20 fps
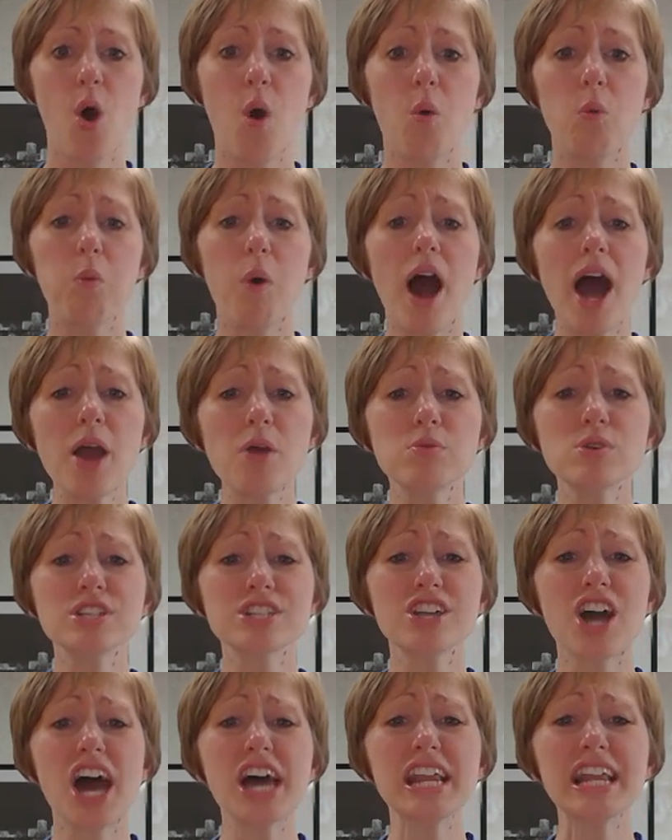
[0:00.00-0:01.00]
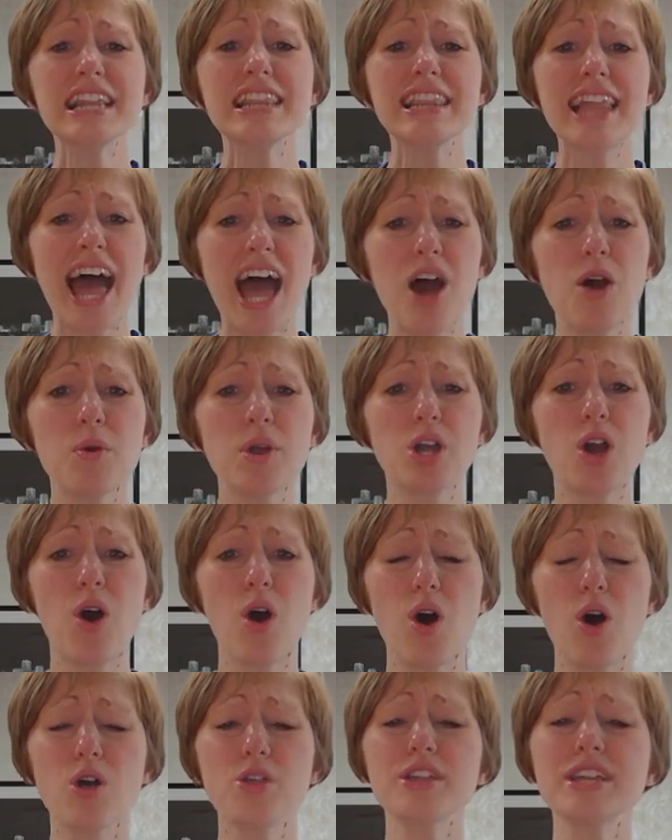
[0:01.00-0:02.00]
Why was God allowing
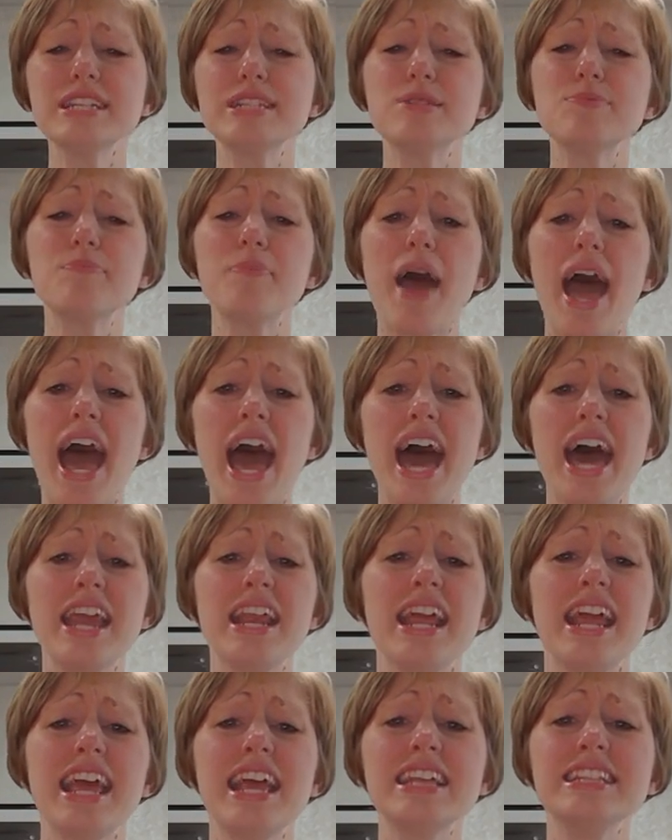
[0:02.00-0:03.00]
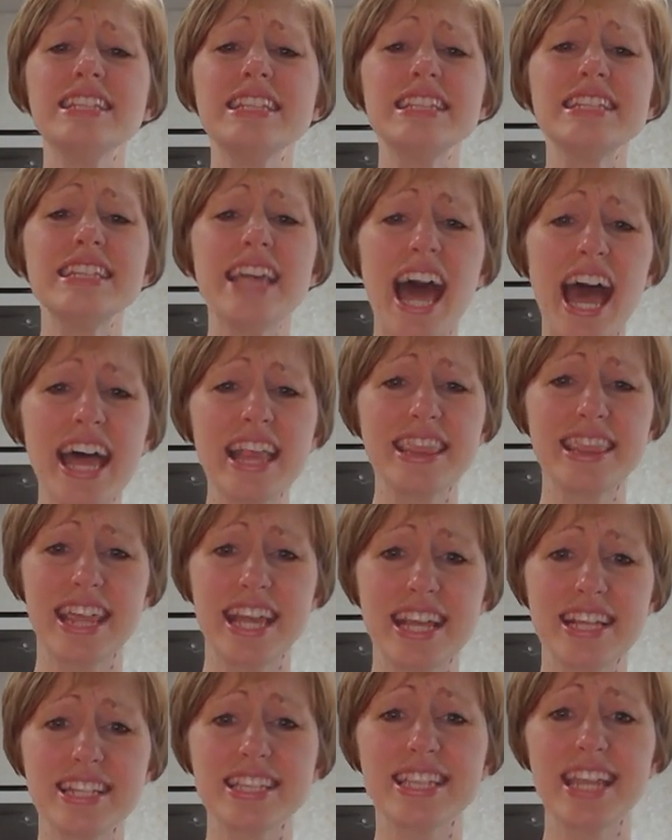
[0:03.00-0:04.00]
all these bad and sad
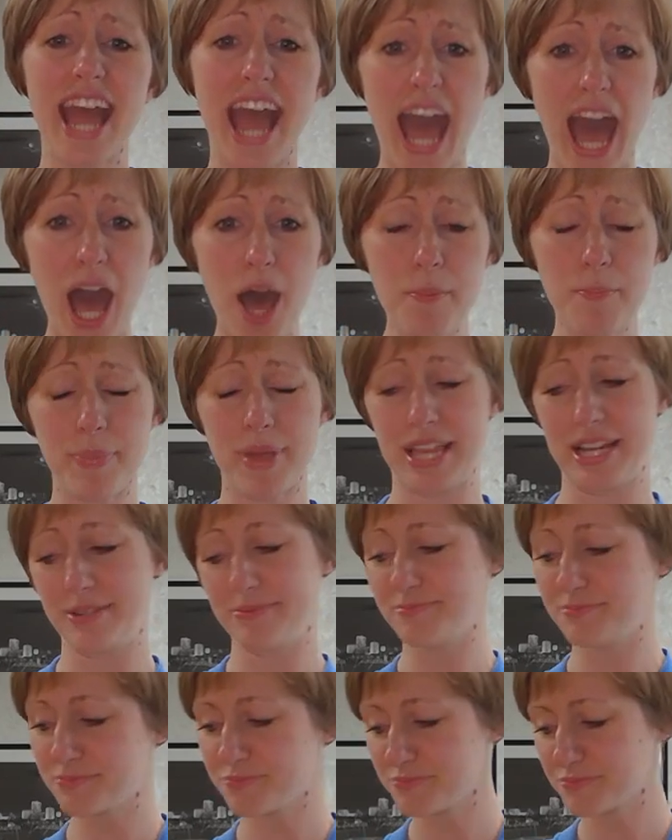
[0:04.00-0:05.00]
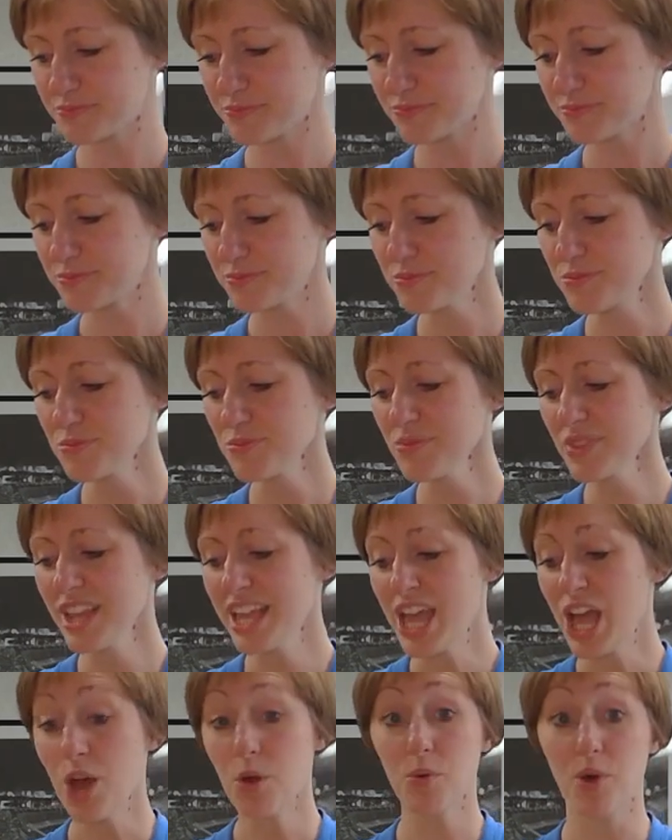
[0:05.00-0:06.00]
things to happen?
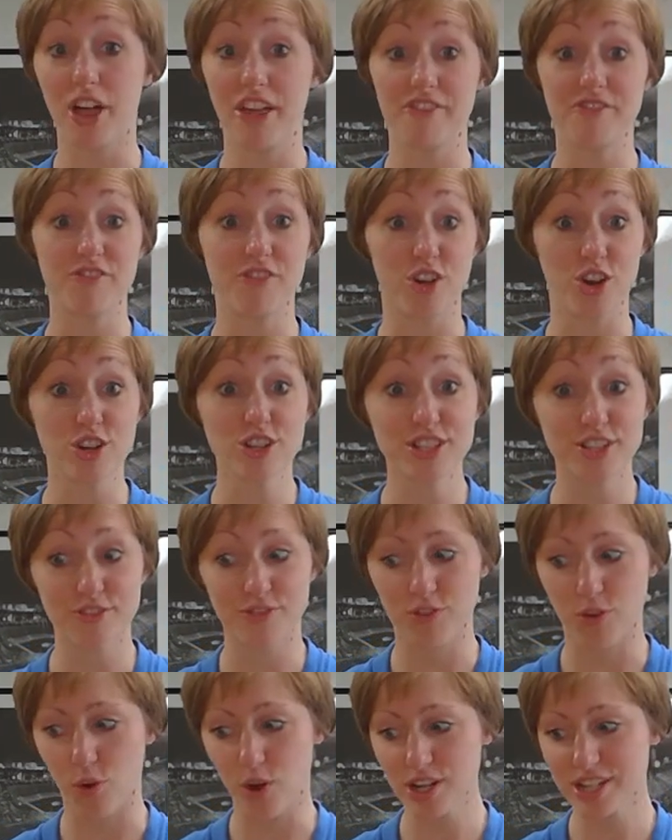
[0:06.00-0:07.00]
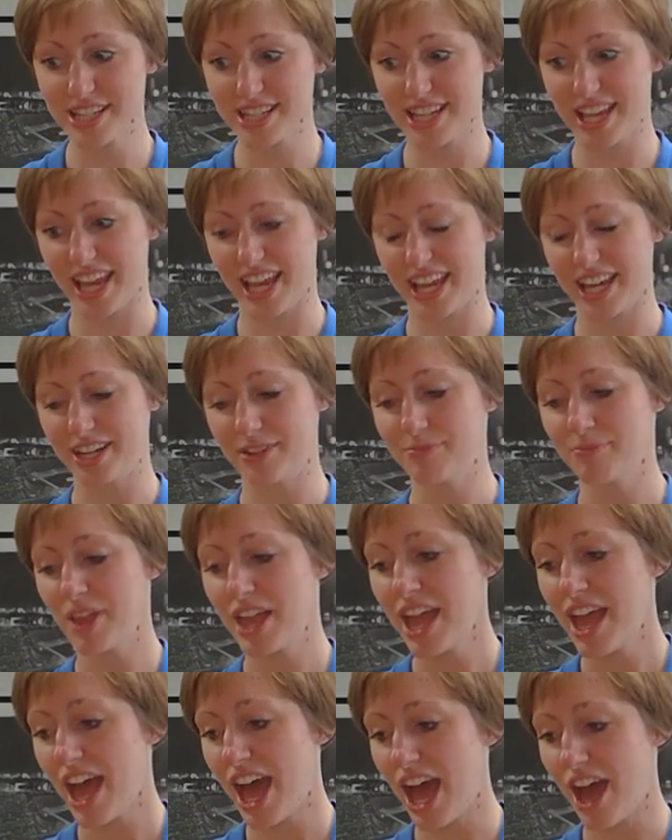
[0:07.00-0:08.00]
Well, in verse 14
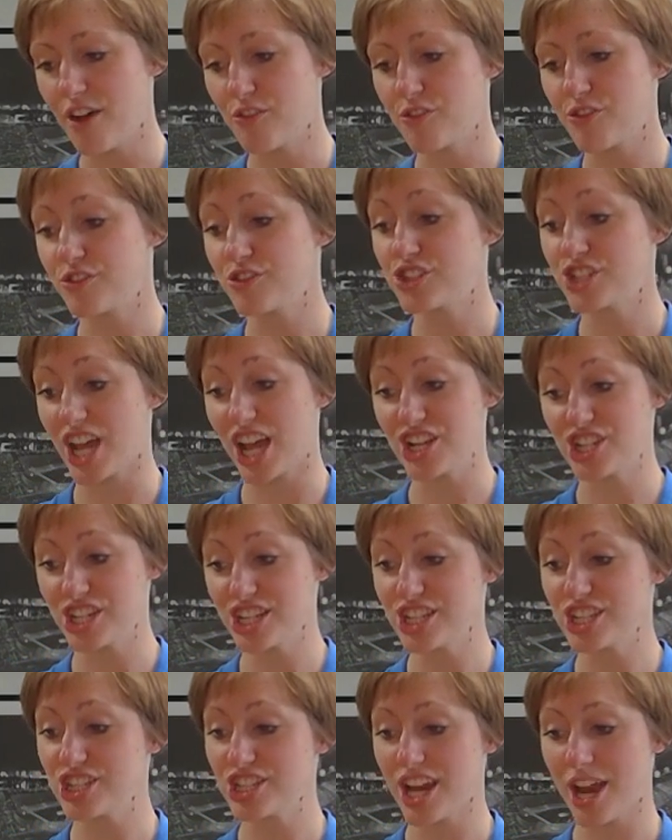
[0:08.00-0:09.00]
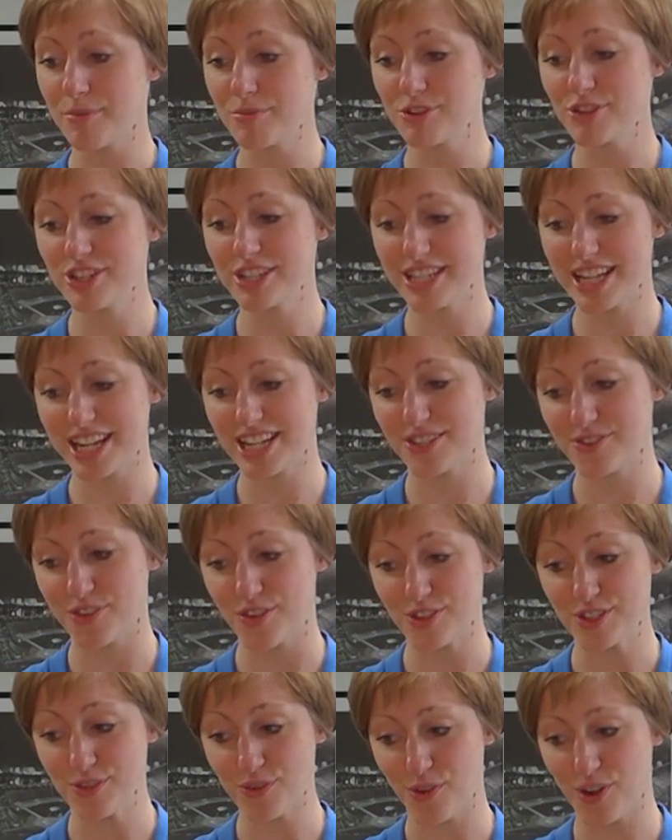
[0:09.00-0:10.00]
of Judges chapter 6,
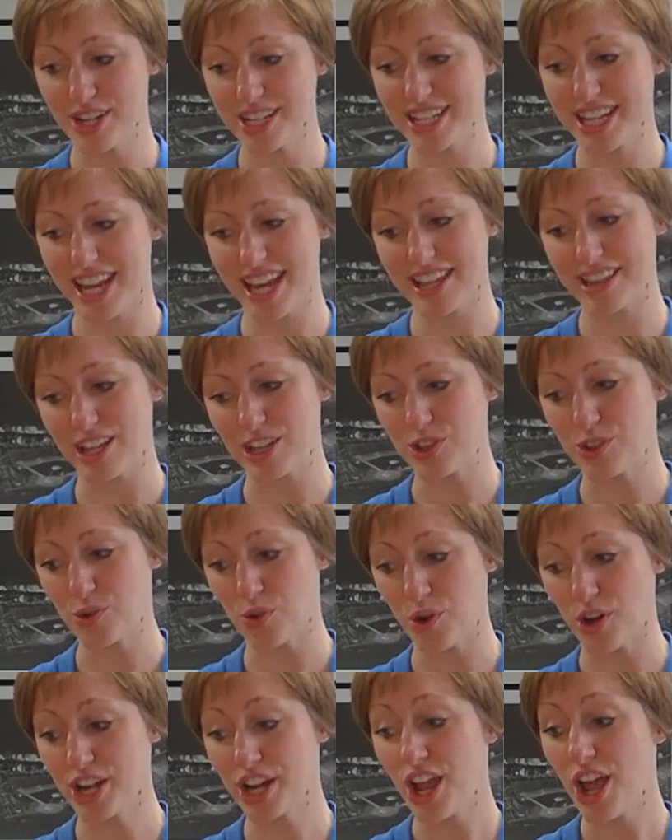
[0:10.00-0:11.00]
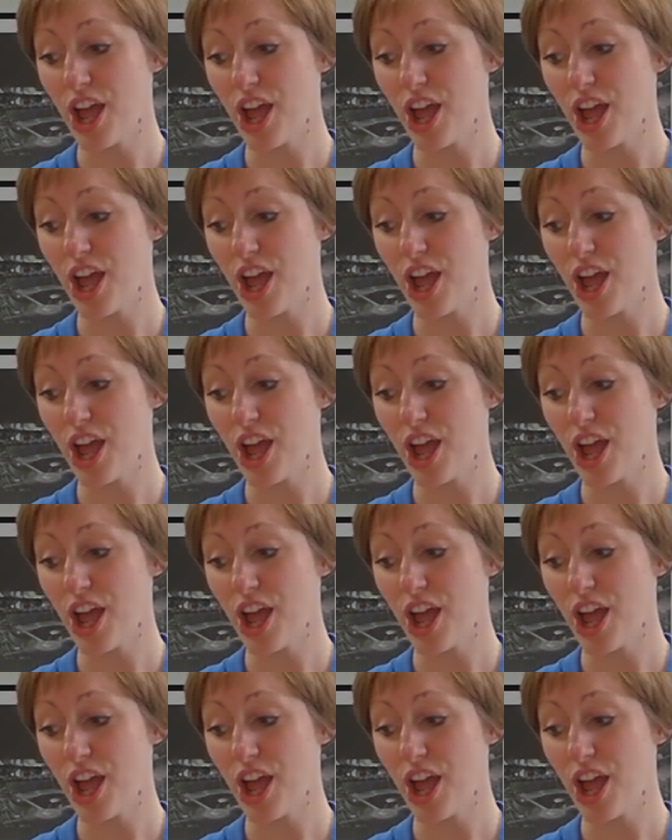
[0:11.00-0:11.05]
verse 14, the Lord